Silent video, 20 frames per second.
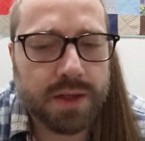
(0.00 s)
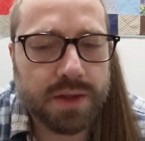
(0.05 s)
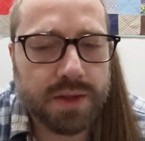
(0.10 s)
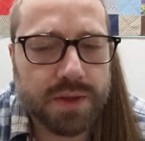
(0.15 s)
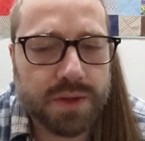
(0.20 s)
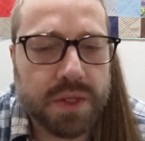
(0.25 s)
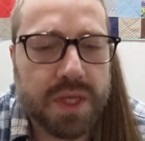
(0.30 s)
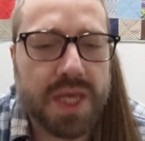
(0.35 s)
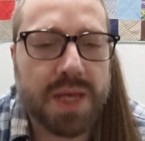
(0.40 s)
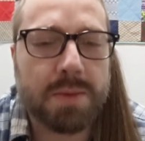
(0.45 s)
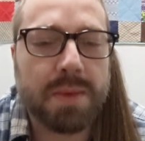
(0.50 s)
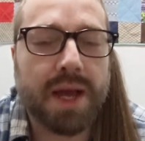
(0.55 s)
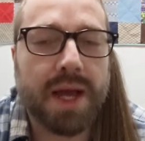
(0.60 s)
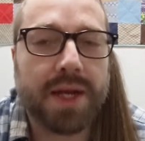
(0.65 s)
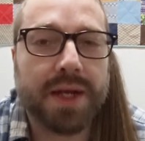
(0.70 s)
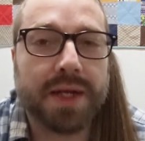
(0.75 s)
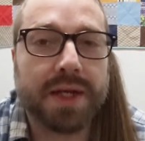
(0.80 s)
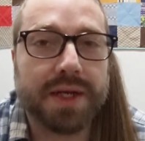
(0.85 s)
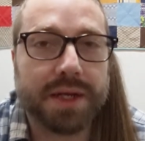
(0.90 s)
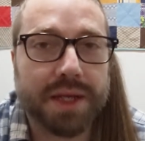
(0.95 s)
So keep
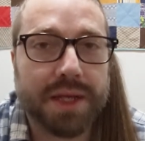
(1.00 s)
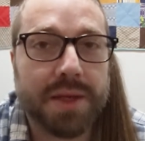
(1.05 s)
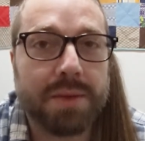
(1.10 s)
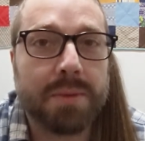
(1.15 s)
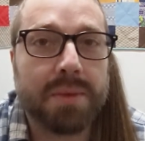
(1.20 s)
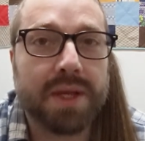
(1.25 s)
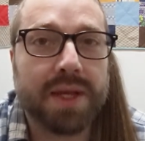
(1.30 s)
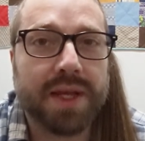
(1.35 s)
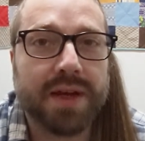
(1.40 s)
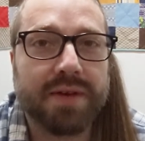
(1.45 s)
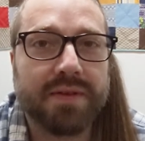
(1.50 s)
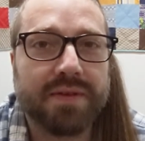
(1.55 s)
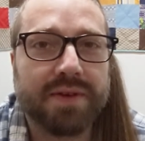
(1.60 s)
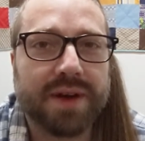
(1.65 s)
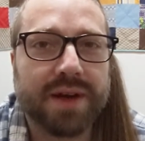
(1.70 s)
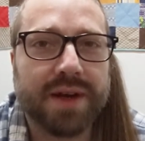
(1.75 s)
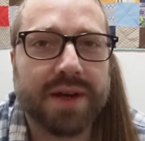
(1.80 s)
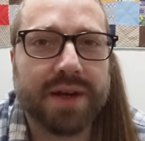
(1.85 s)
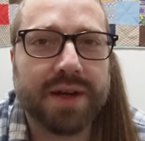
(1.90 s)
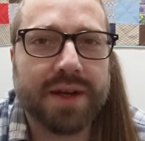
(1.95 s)
at it and keep being a
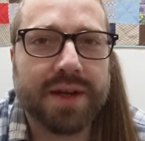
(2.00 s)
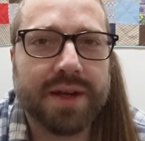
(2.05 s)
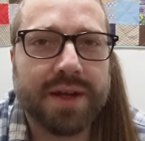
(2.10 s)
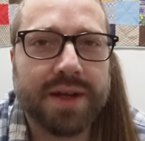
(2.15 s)
friend.